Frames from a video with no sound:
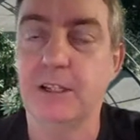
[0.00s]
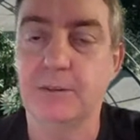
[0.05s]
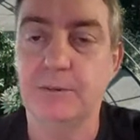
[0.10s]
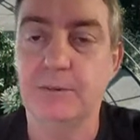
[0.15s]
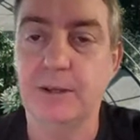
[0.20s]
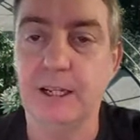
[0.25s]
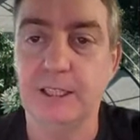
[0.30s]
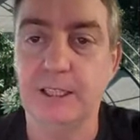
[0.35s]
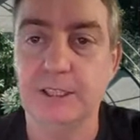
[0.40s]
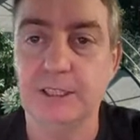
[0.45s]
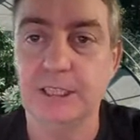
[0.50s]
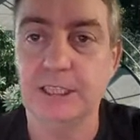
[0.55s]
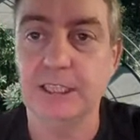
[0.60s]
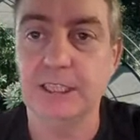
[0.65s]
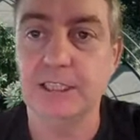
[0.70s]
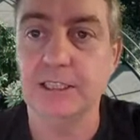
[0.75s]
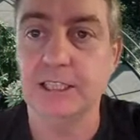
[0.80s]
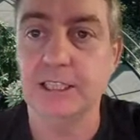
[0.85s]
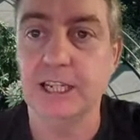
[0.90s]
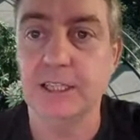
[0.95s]
balance
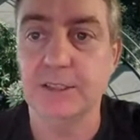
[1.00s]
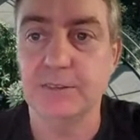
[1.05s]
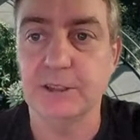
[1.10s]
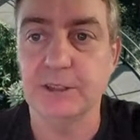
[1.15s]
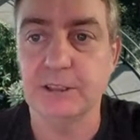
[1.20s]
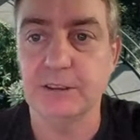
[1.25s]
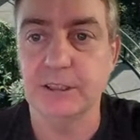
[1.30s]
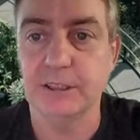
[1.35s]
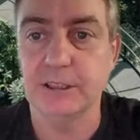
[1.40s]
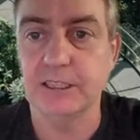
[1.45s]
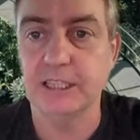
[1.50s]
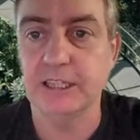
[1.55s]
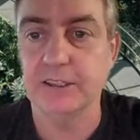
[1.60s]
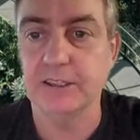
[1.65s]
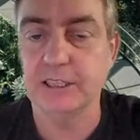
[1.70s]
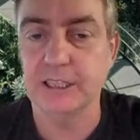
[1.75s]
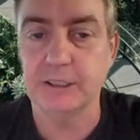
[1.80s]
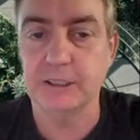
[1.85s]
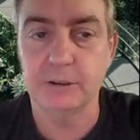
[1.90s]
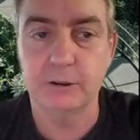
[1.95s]
sheet and cash flow are
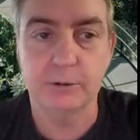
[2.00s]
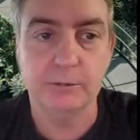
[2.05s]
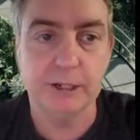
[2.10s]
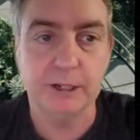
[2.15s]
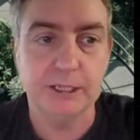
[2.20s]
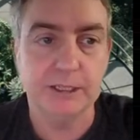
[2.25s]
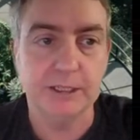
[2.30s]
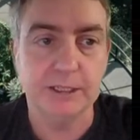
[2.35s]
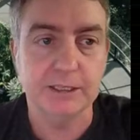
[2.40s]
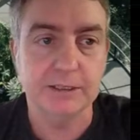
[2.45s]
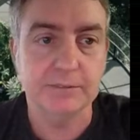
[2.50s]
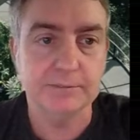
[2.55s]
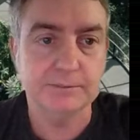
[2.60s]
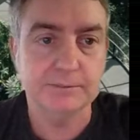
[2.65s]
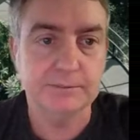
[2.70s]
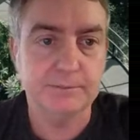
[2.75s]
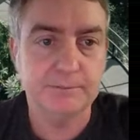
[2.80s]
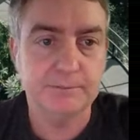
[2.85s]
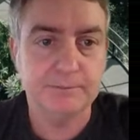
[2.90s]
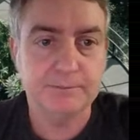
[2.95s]
calculated automatically.